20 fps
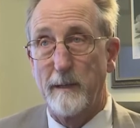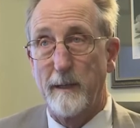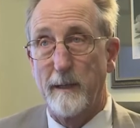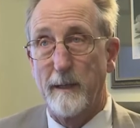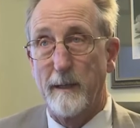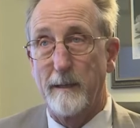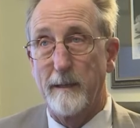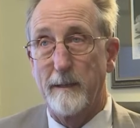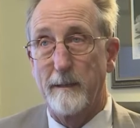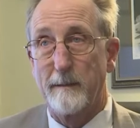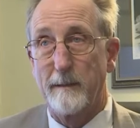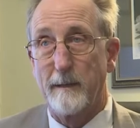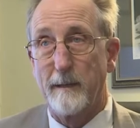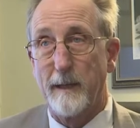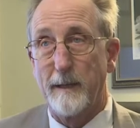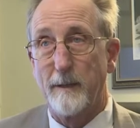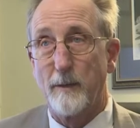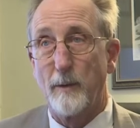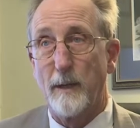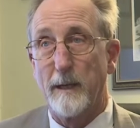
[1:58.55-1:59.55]
And
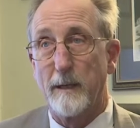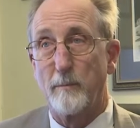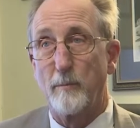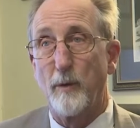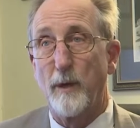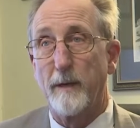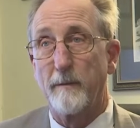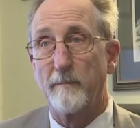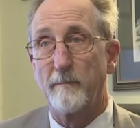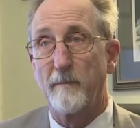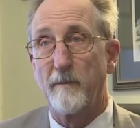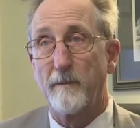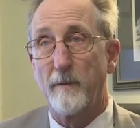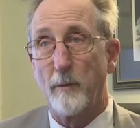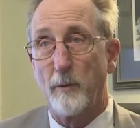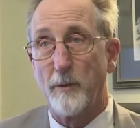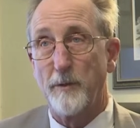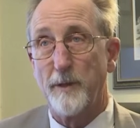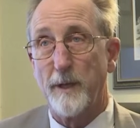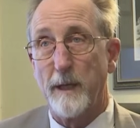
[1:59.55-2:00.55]
I know how to bring
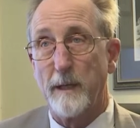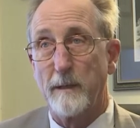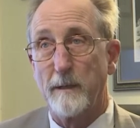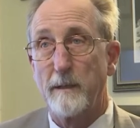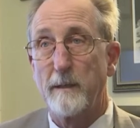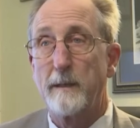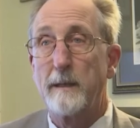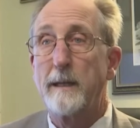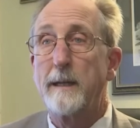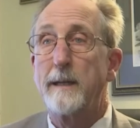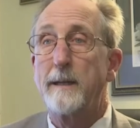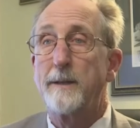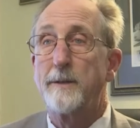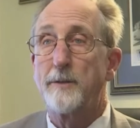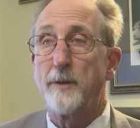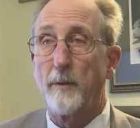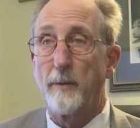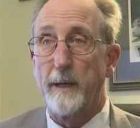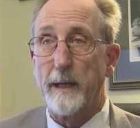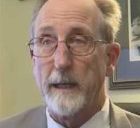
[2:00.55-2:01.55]
folks in
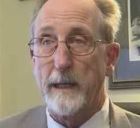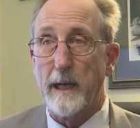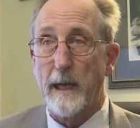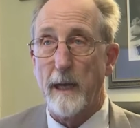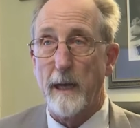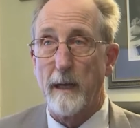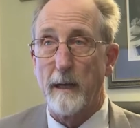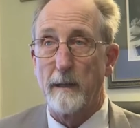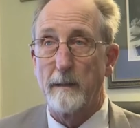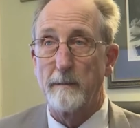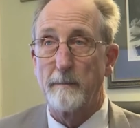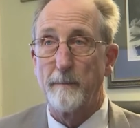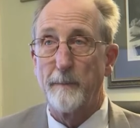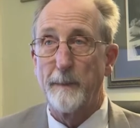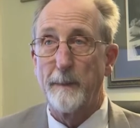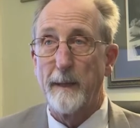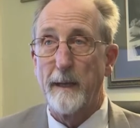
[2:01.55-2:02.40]
so they can.